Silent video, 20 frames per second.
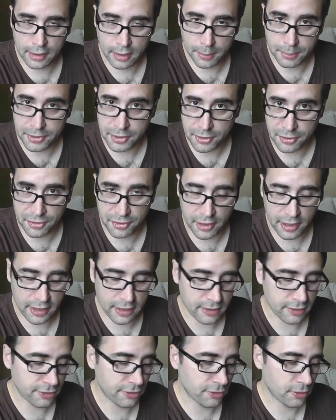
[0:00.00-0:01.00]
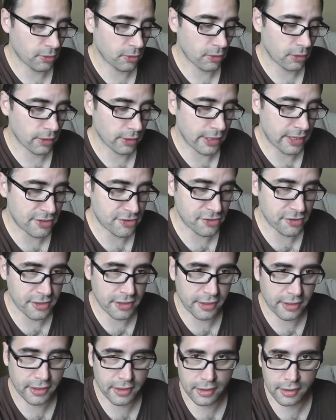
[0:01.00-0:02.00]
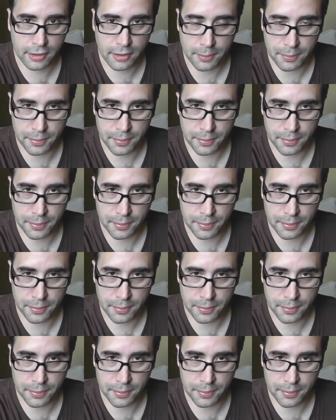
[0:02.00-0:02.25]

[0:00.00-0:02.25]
computer science, or engineering,